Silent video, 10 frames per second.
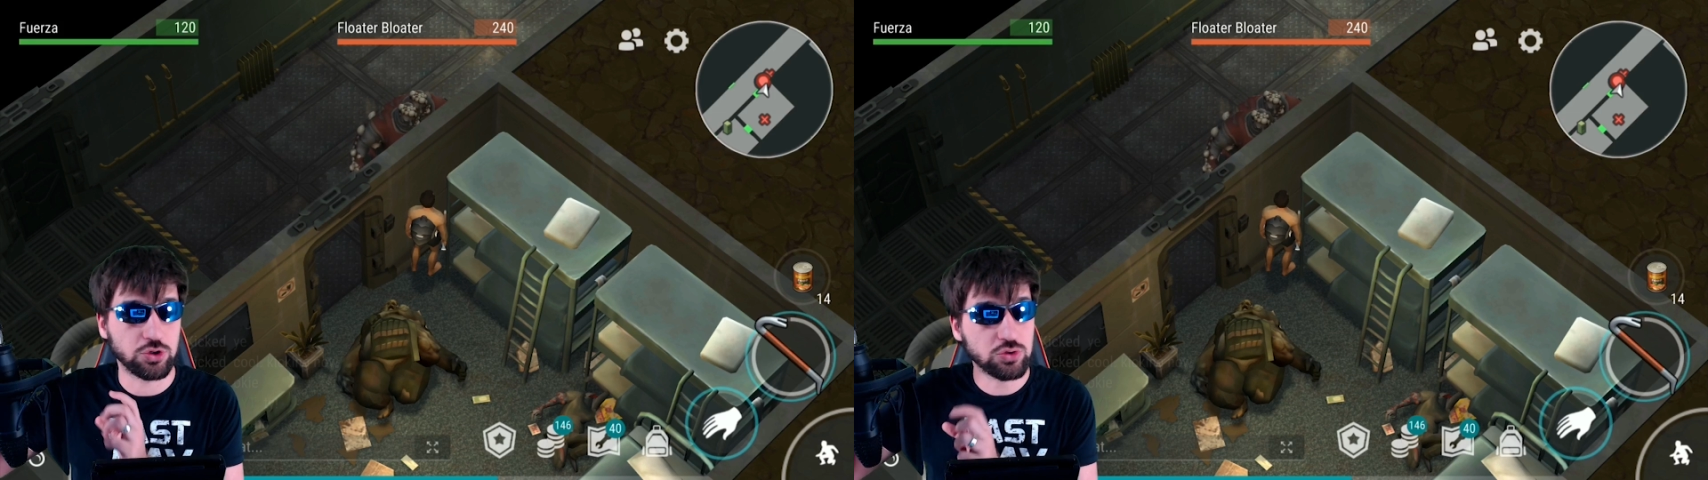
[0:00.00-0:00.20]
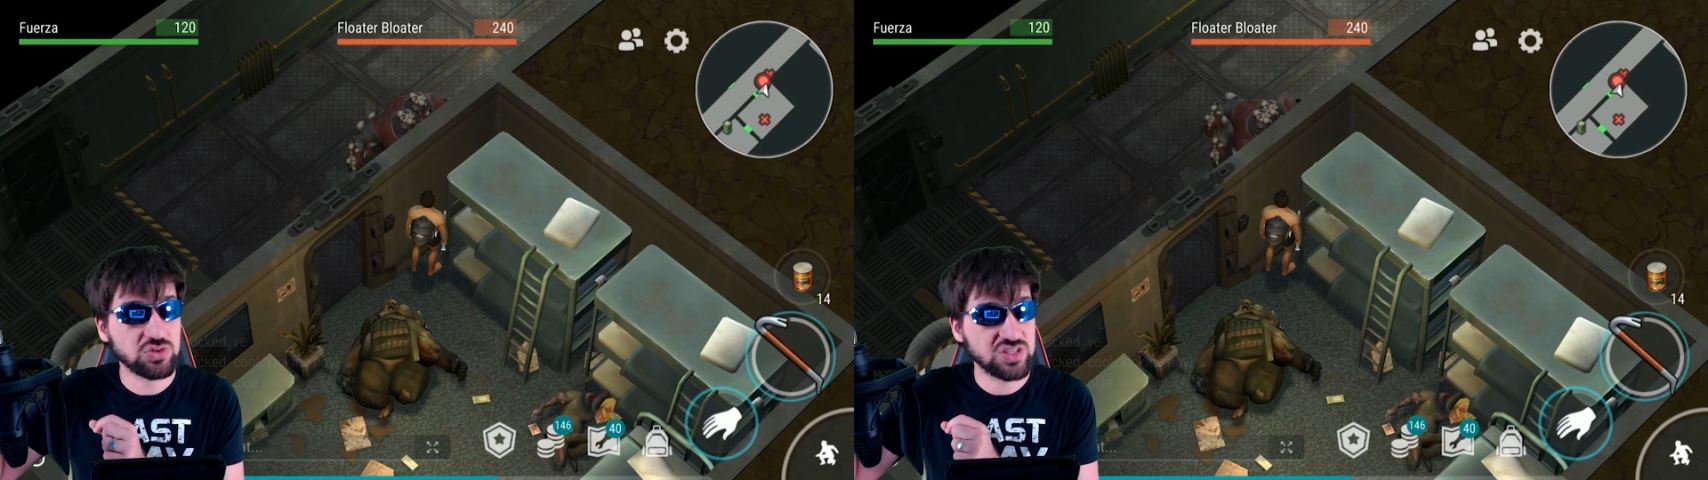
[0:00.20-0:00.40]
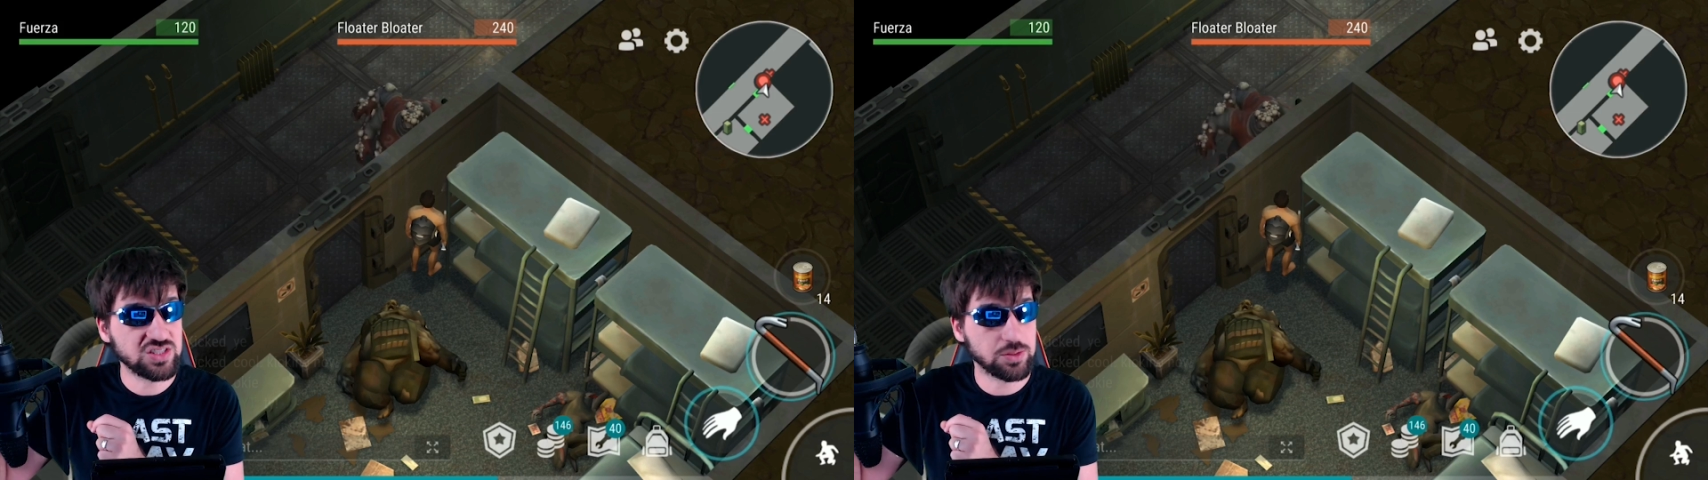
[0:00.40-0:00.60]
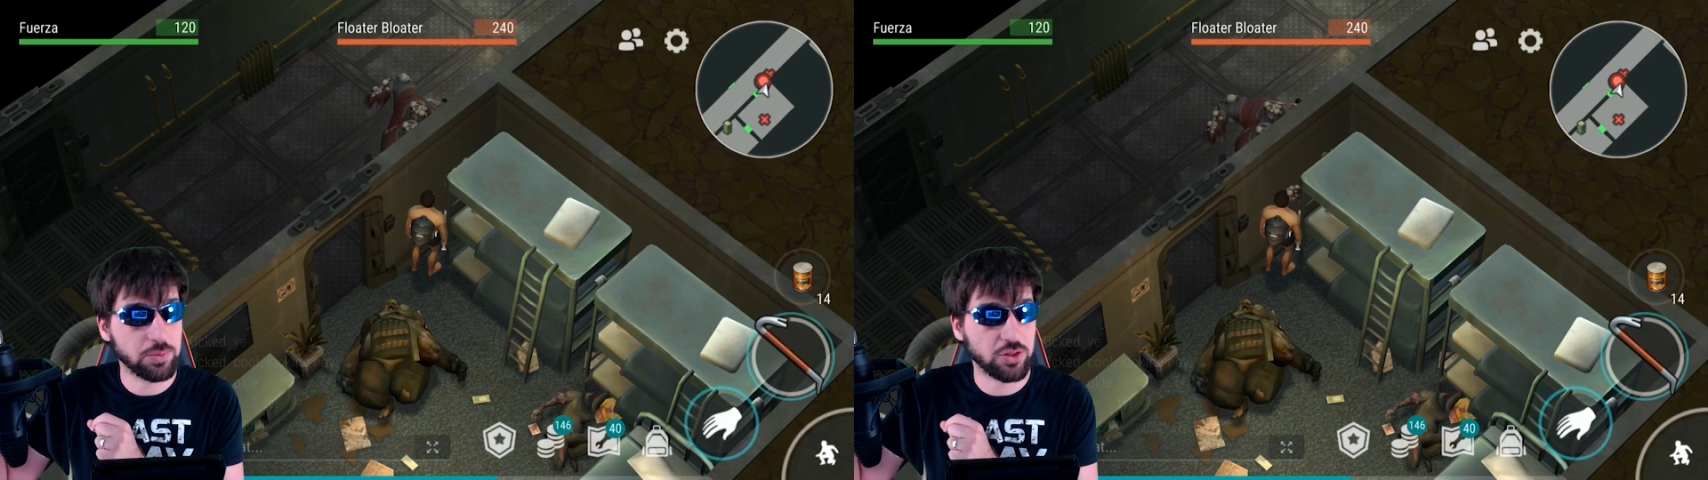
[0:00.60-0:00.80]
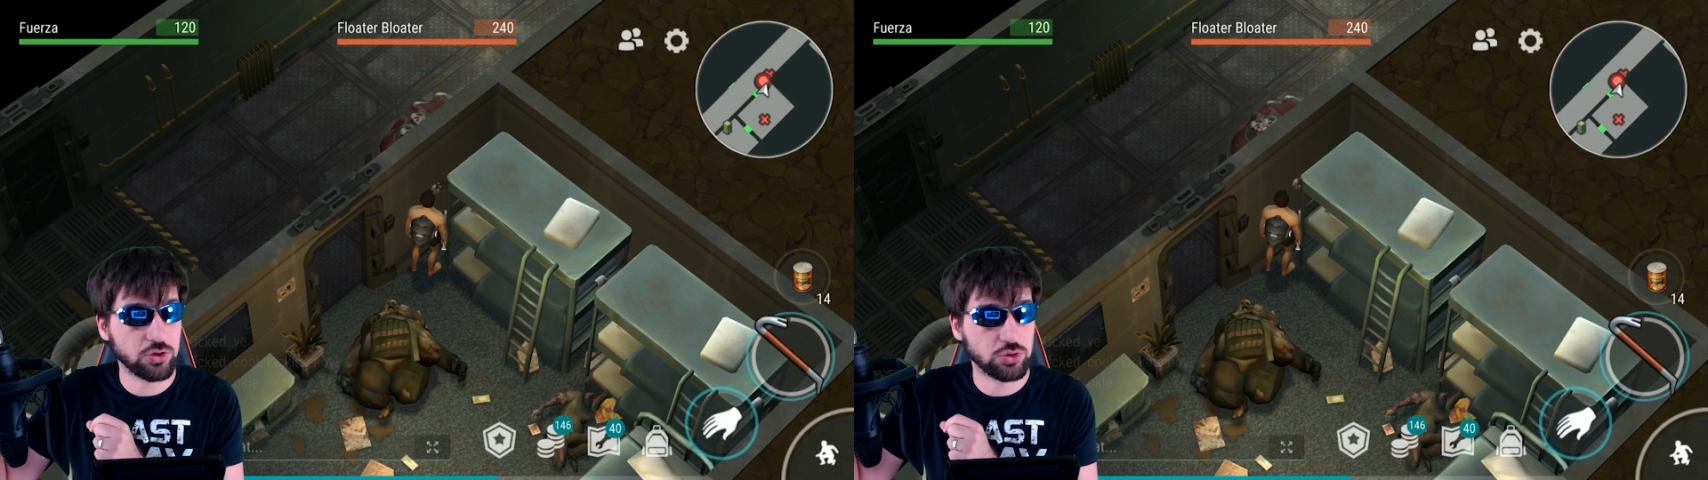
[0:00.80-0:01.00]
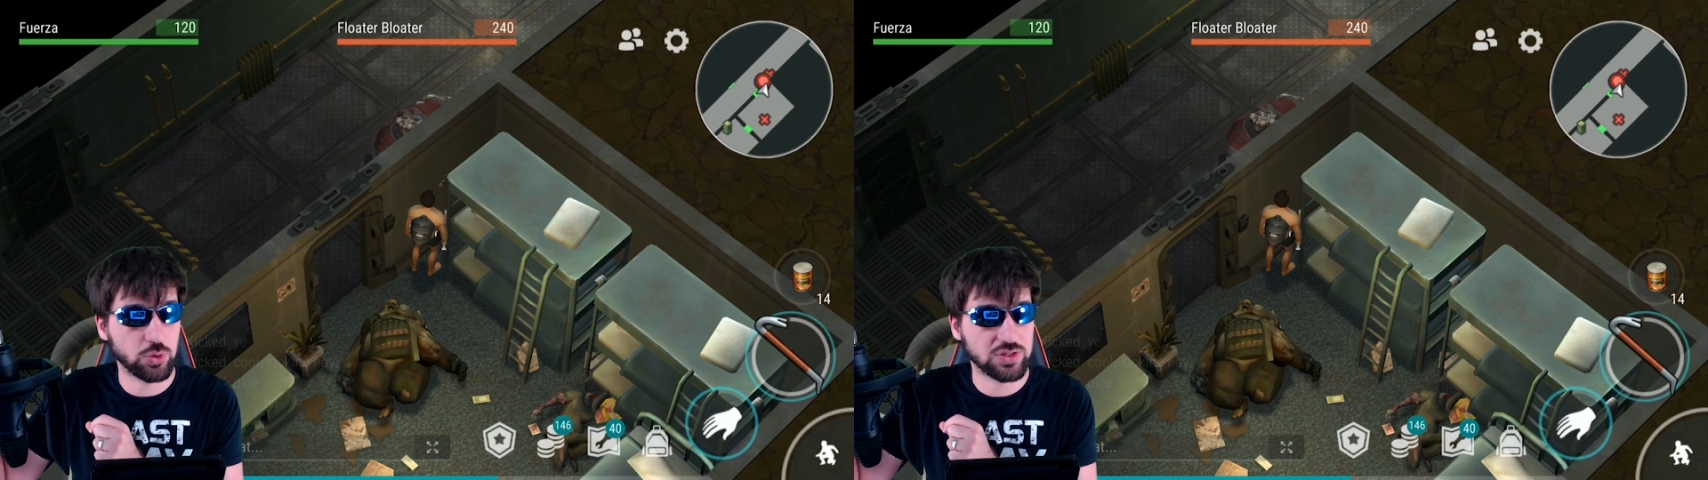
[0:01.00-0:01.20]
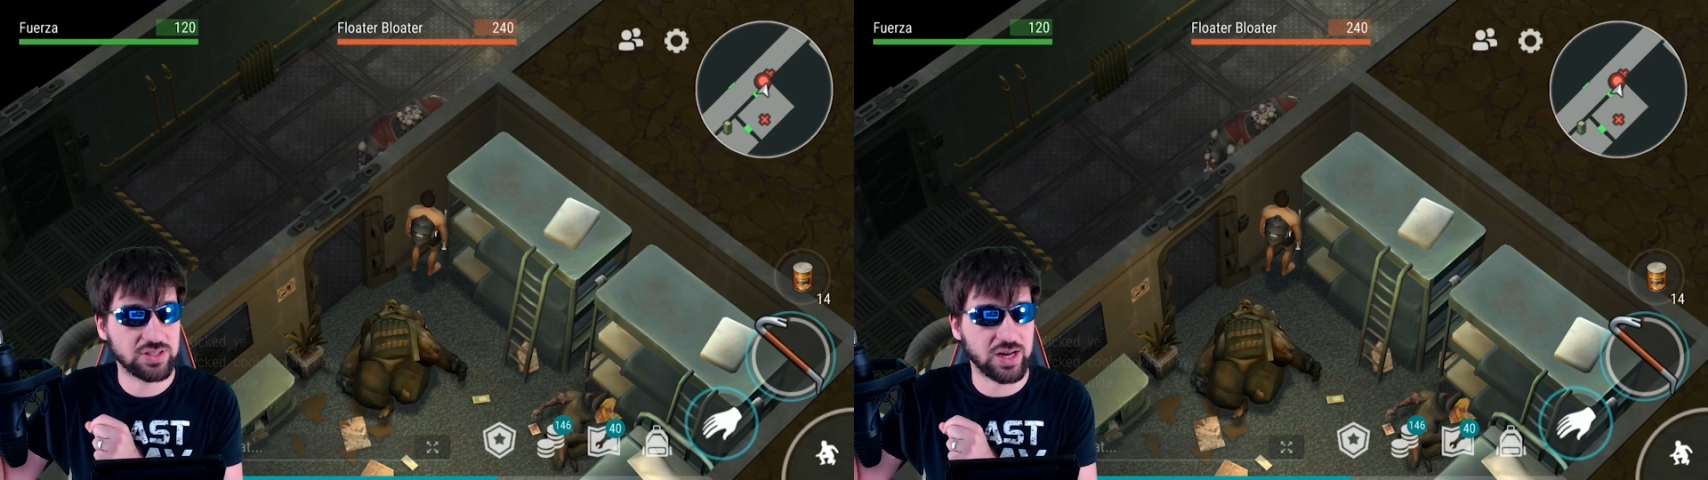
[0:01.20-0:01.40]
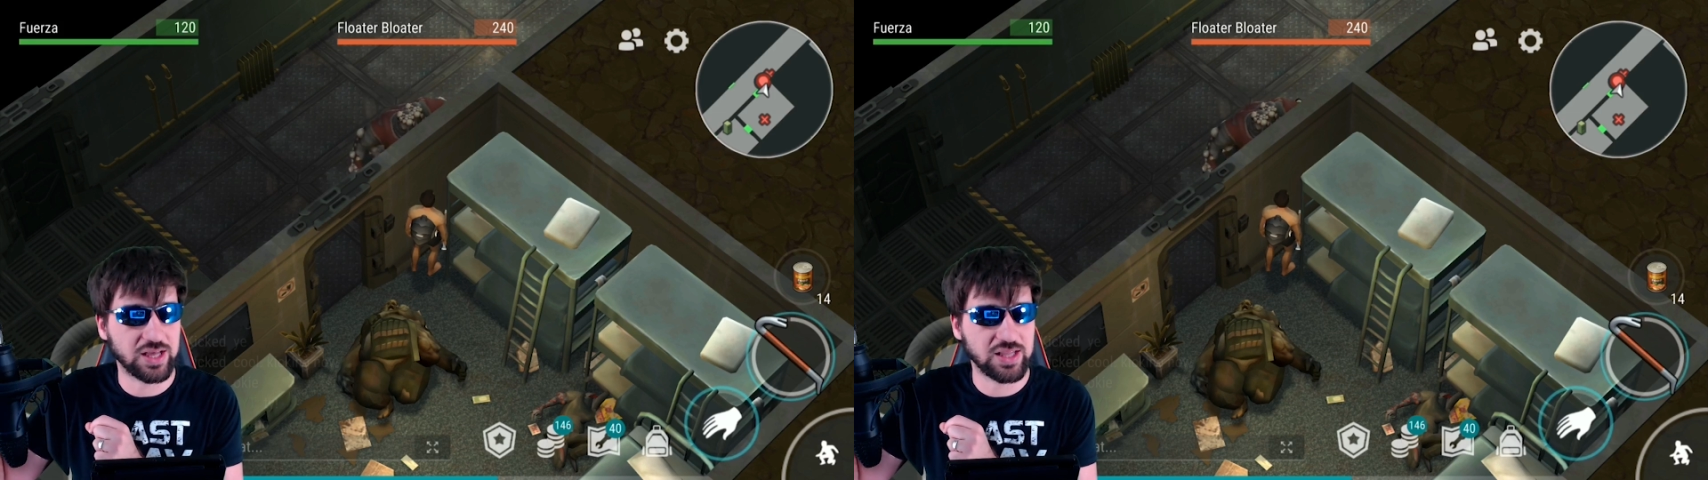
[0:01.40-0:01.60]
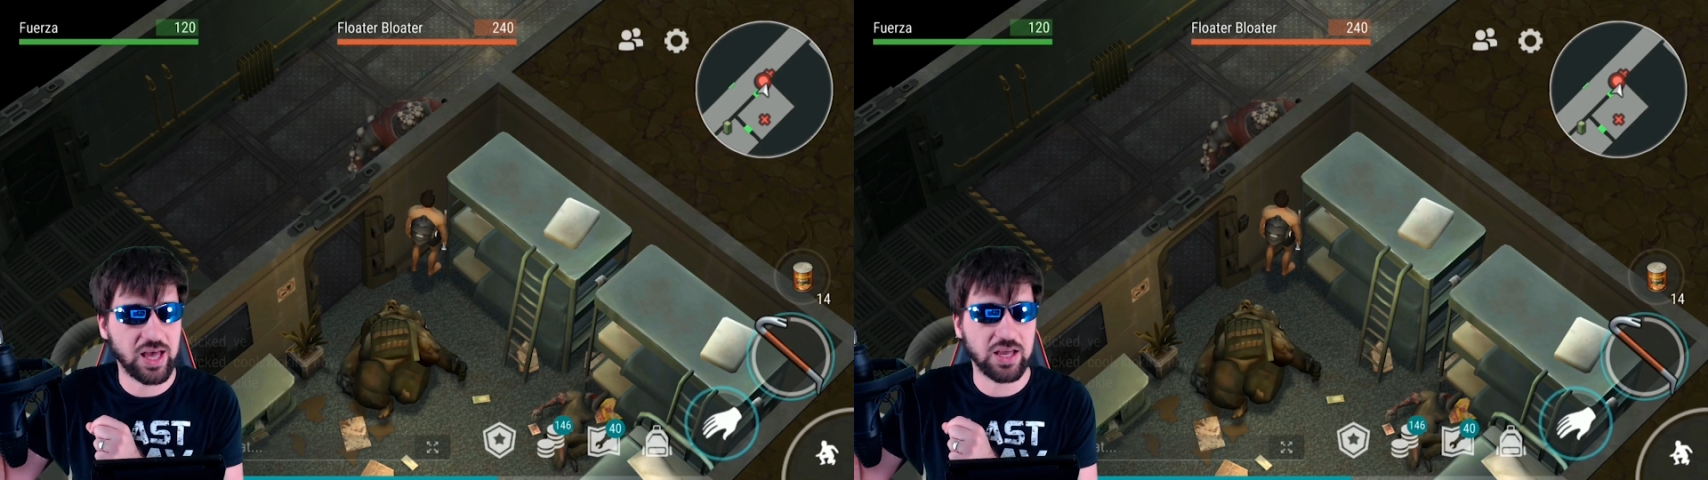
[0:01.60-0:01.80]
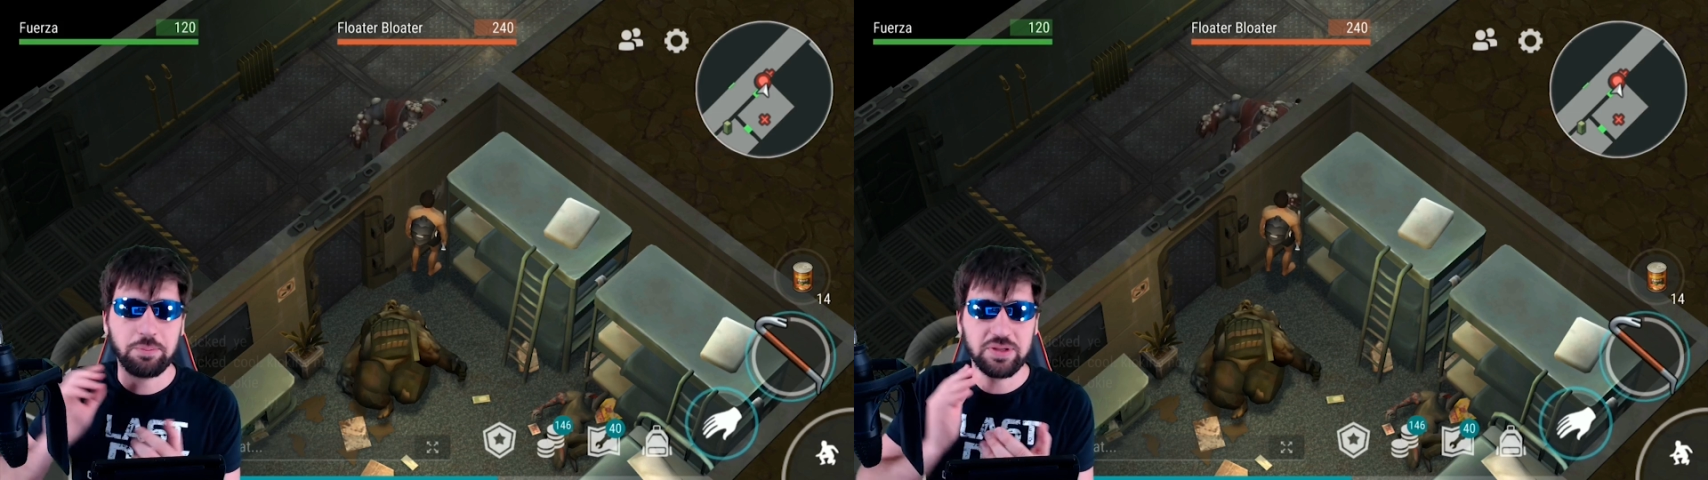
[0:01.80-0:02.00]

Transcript: you'll see some other doors that I like,